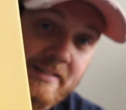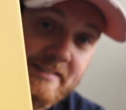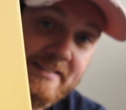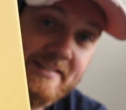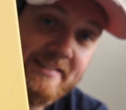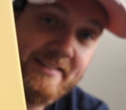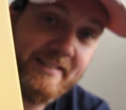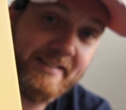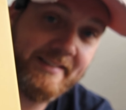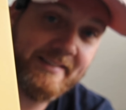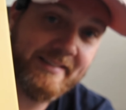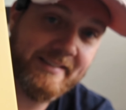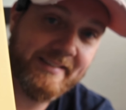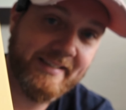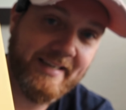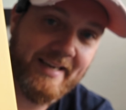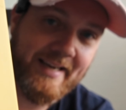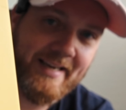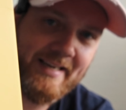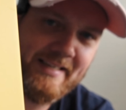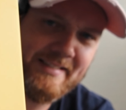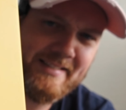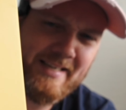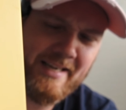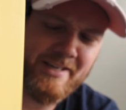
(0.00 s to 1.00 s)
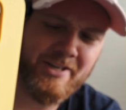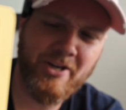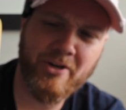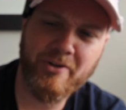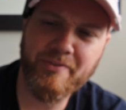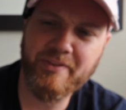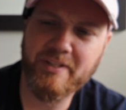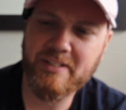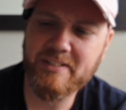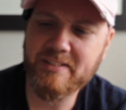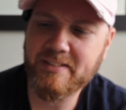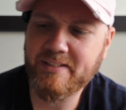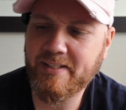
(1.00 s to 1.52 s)
silicon case. I know
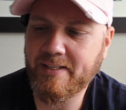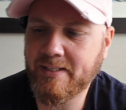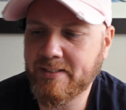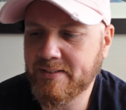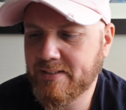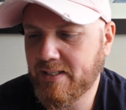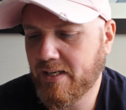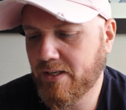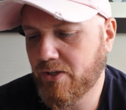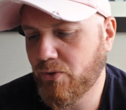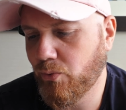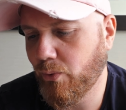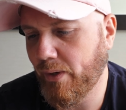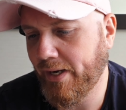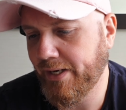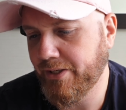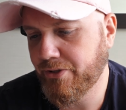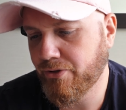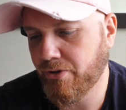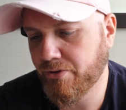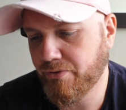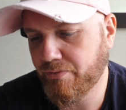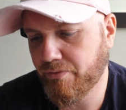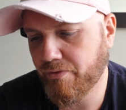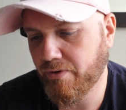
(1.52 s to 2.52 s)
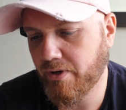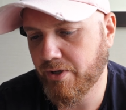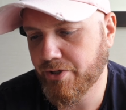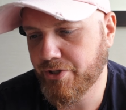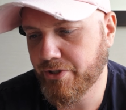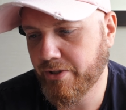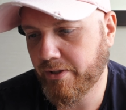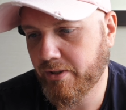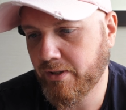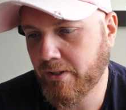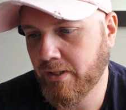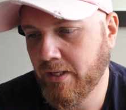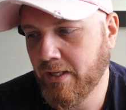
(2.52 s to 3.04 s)
these things are quite
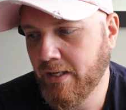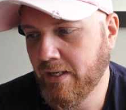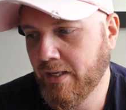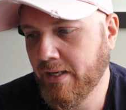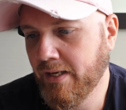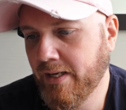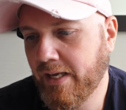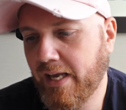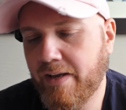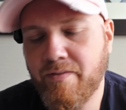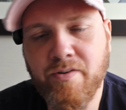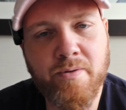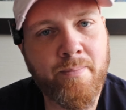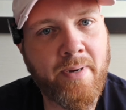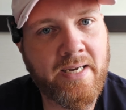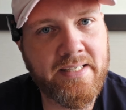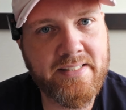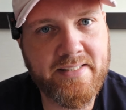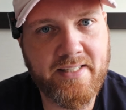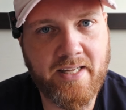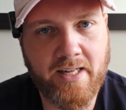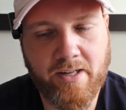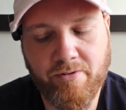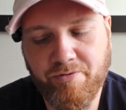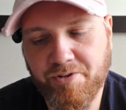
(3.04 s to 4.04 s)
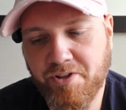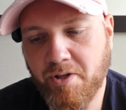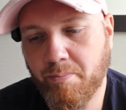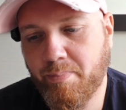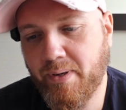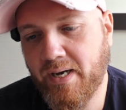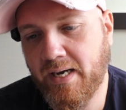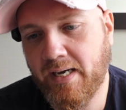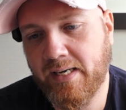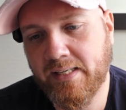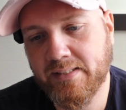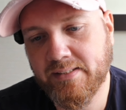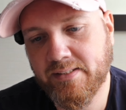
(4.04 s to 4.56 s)
controversial. Even myself in the
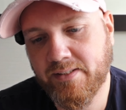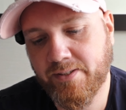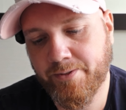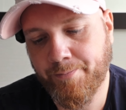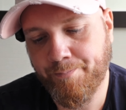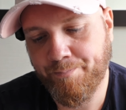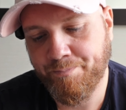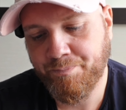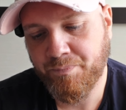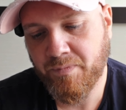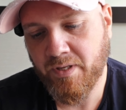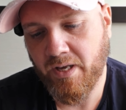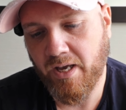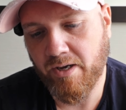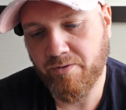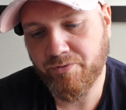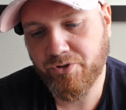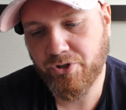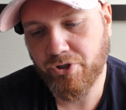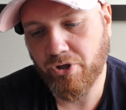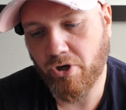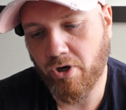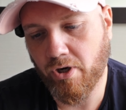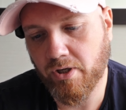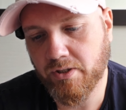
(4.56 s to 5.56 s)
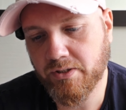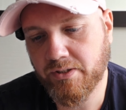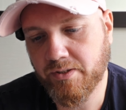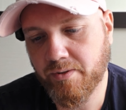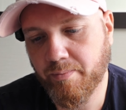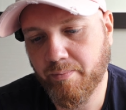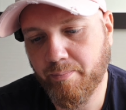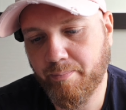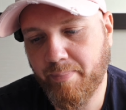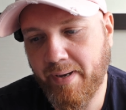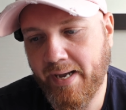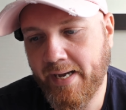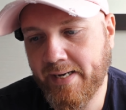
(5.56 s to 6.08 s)
past have talked
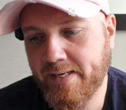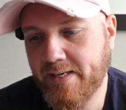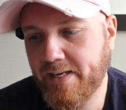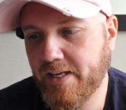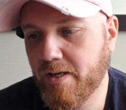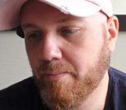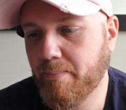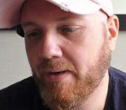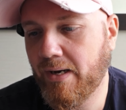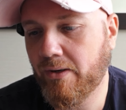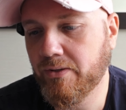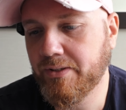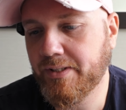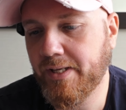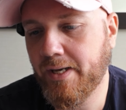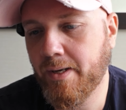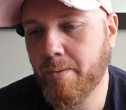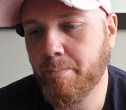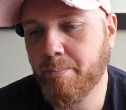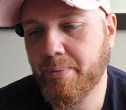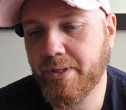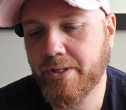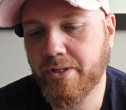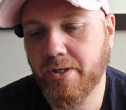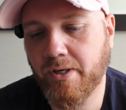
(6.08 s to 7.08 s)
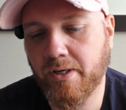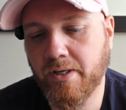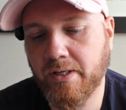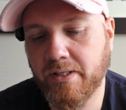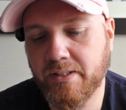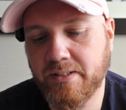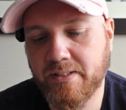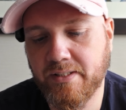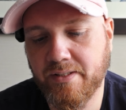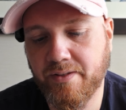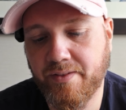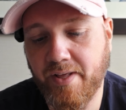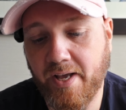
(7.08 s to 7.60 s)
badly about them
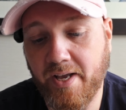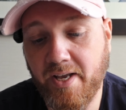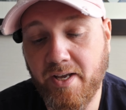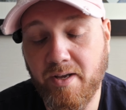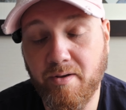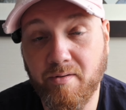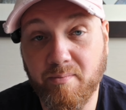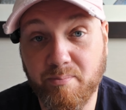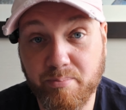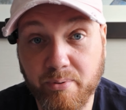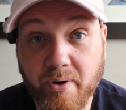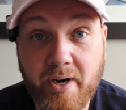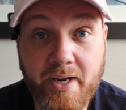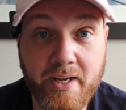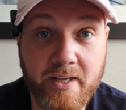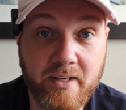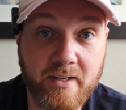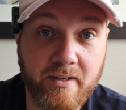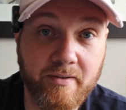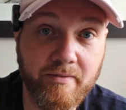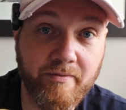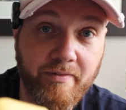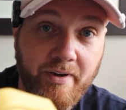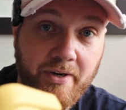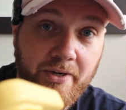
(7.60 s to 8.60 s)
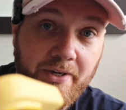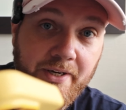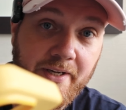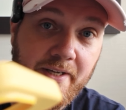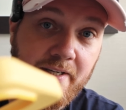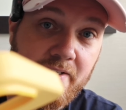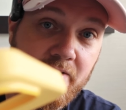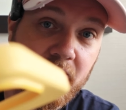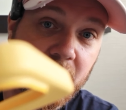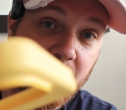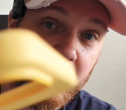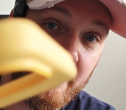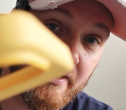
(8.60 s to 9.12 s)
because they break very
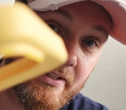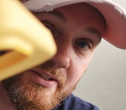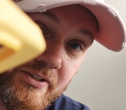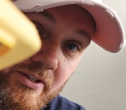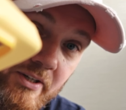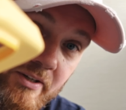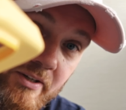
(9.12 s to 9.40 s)
easily. So